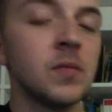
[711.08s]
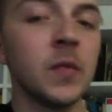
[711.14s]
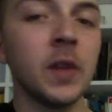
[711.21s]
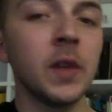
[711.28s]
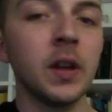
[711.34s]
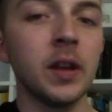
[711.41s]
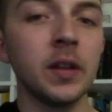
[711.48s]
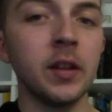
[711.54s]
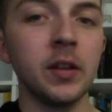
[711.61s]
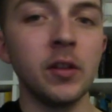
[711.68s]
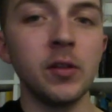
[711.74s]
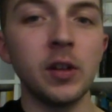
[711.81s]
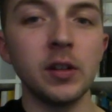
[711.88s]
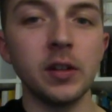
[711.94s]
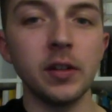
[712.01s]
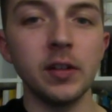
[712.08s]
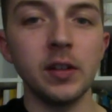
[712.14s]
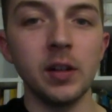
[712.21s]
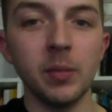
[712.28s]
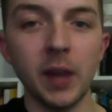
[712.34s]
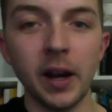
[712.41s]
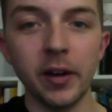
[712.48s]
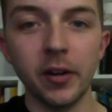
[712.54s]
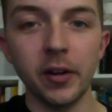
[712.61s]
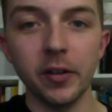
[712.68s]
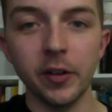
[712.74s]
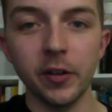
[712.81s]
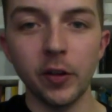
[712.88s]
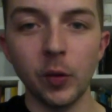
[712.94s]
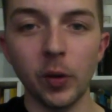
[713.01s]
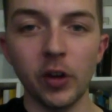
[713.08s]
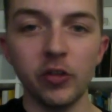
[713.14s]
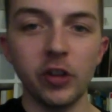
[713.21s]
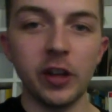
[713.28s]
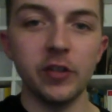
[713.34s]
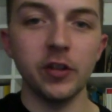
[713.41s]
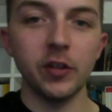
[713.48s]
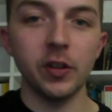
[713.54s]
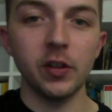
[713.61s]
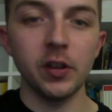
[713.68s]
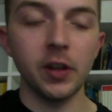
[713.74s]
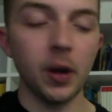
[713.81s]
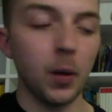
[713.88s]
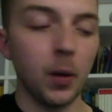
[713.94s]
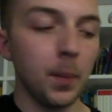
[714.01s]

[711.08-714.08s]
and then you get to the D minor, and this is where it changes, and you go.